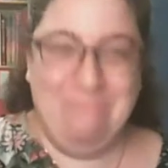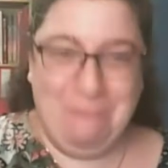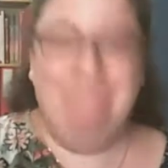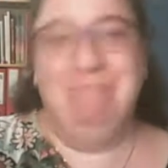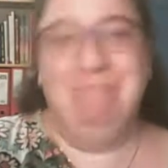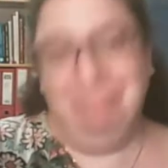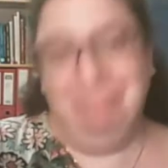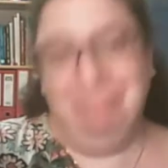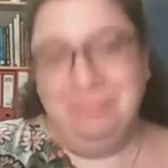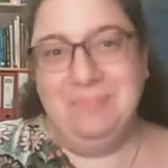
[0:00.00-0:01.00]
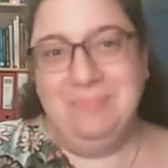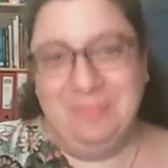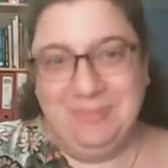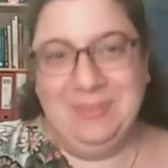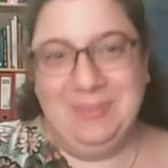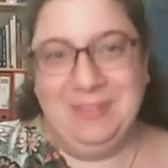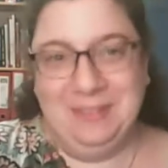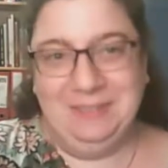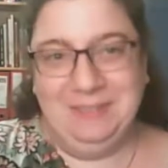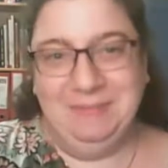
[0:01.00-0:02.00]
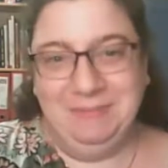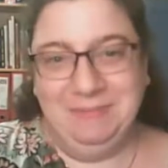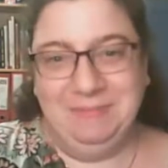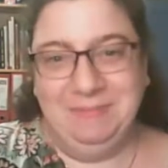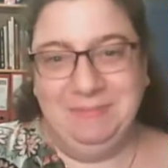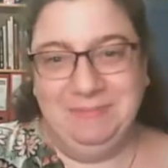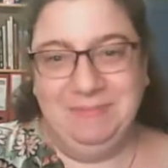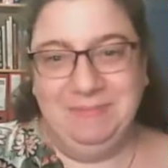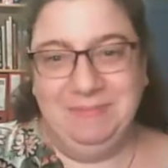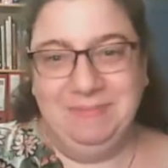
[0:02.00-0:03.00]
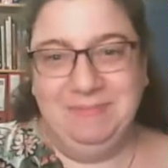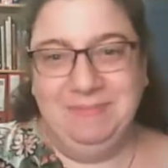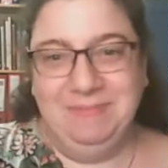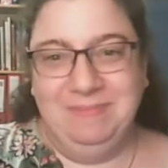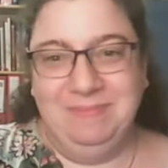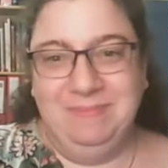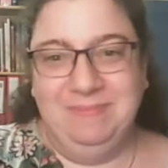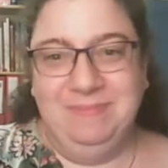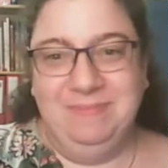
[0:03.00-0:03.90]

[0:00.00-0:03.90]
This person isn't speaking.